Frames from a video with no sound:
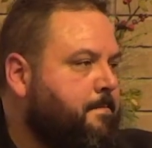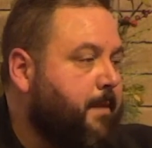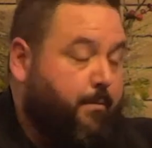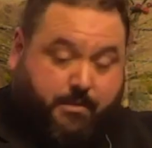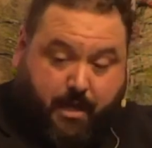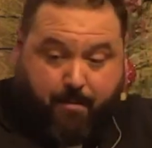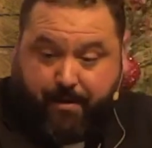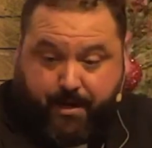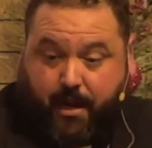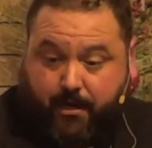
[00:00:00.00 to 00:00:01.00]
It was
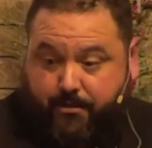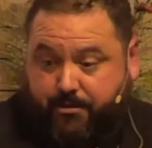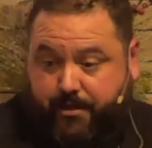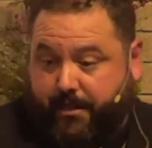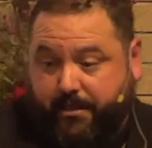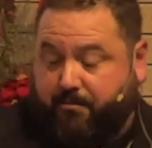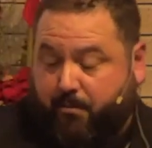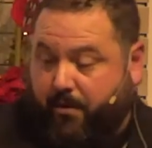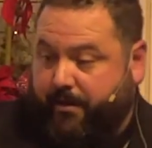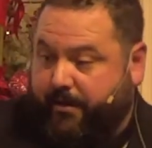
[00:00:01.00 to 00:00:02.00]
common knowledge at this
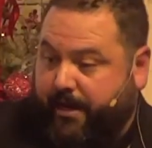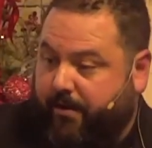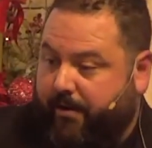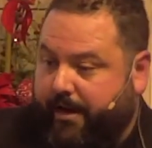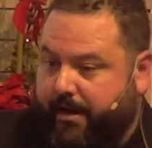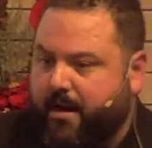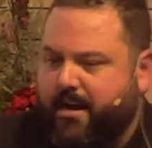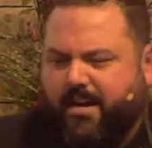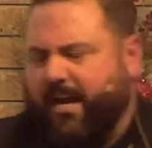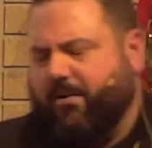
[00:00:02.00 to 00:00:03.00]
point that Herod had
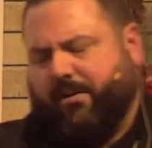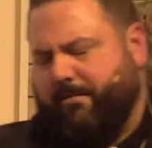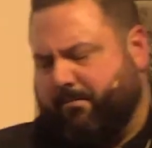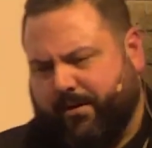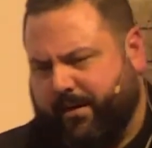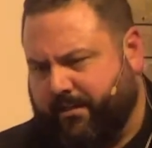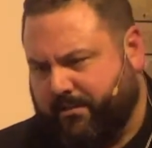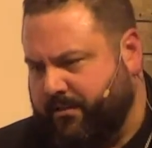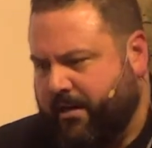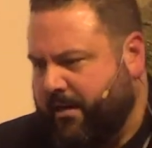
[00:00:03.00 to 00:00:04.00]
not only put
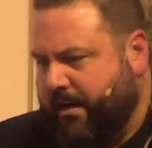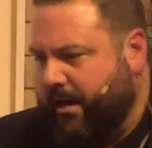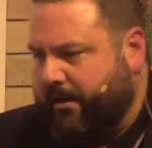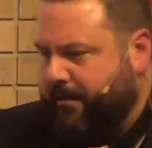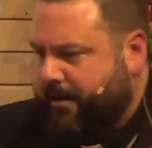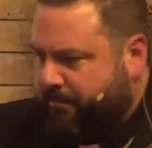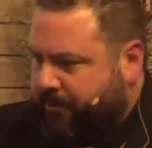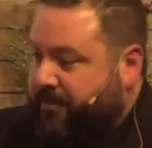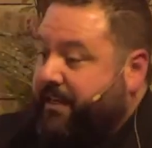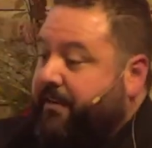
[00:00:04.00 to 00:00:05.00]
his uh,
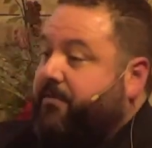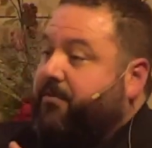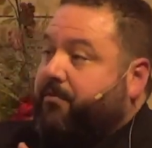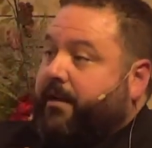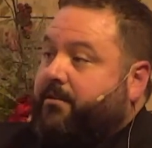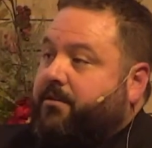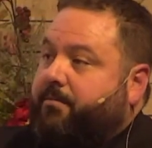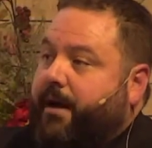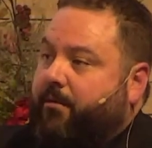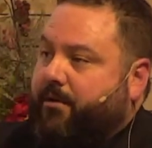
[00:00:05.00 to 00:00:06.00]
perceived threats to
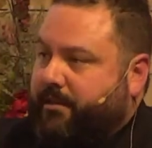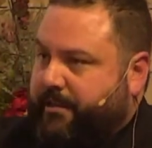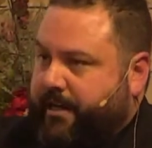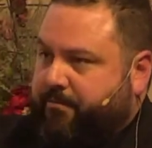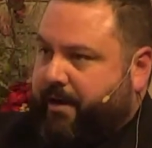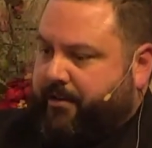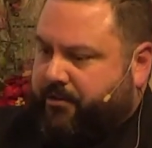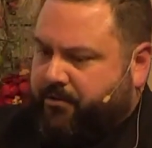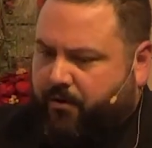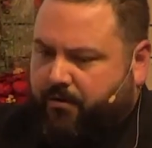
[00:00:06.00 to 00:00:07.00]
power to death by
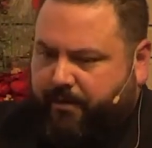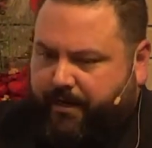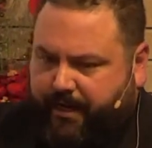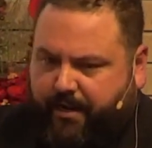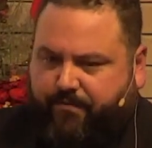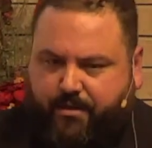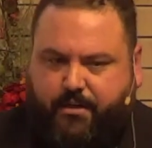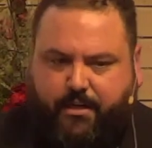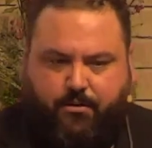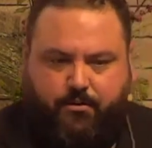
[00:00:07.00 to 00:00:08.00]
the sword, but he
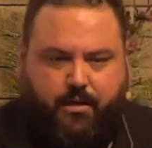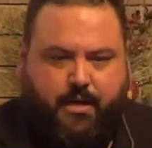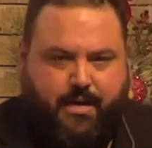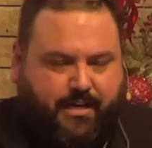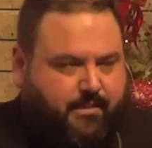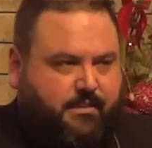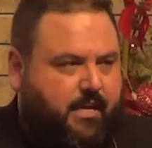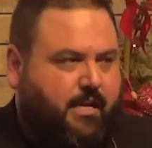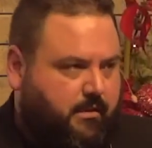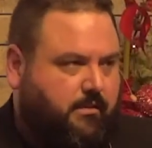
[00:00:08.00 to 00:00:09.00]
even killed his
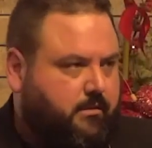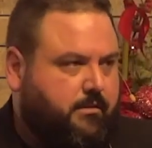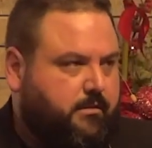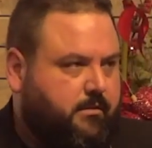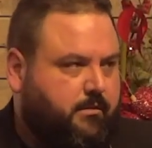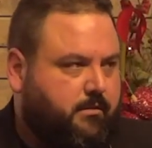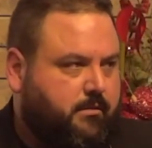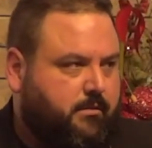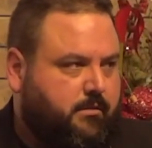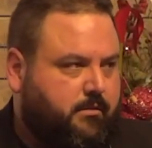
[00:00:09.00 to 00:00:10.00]
sons
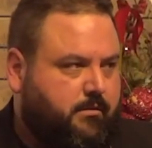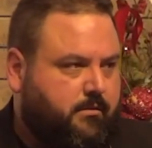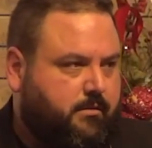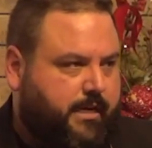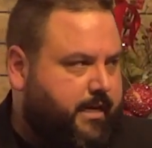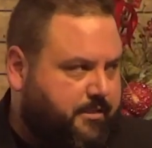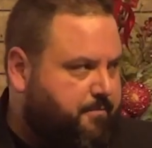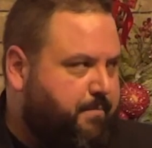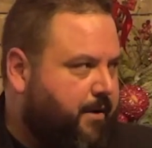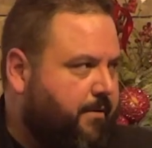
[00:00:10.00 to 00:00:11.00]
in
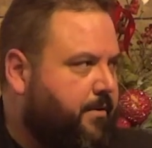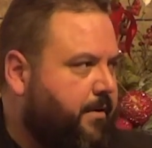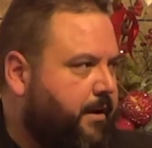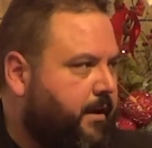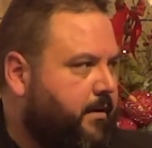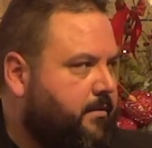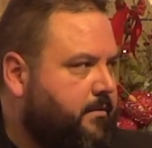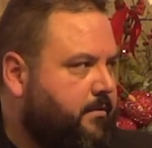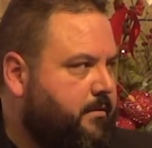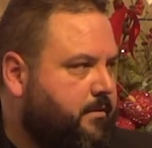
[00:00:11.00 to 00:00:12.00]
his paranoia
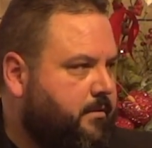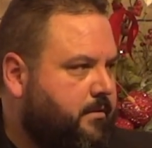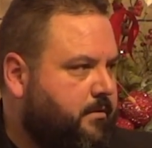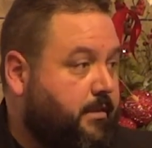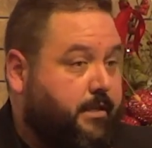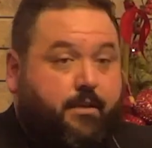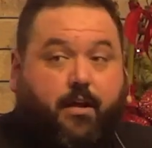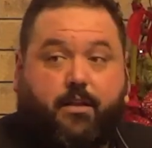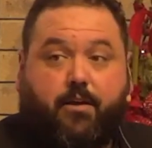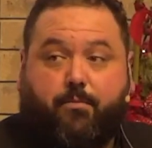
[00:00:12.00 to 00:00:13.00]
because he
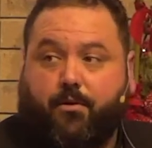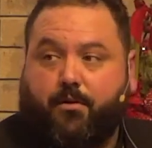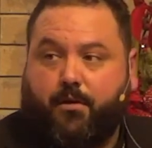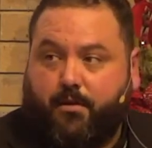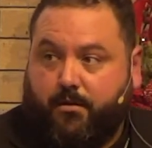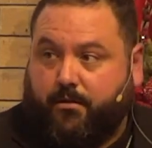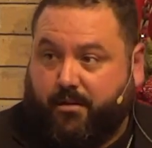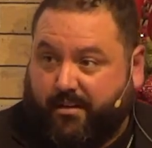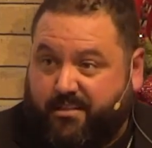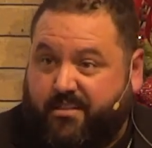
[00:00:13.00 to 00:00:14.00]
thought they were
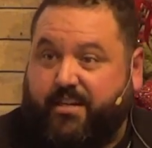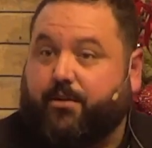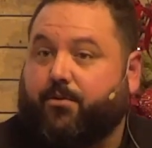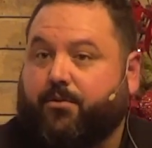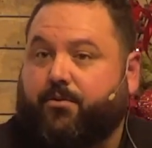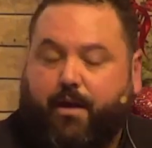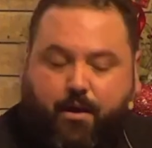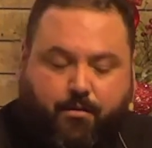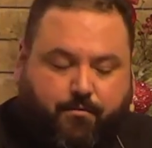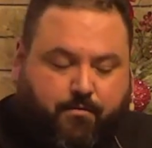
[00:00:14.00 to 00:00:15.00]
going to steal the
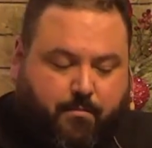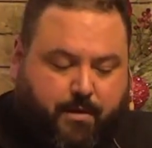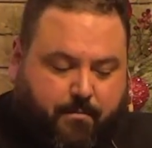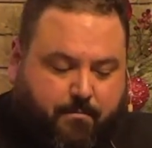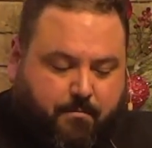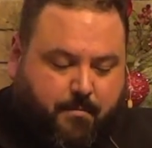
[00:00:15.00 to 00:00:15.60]
crown from him.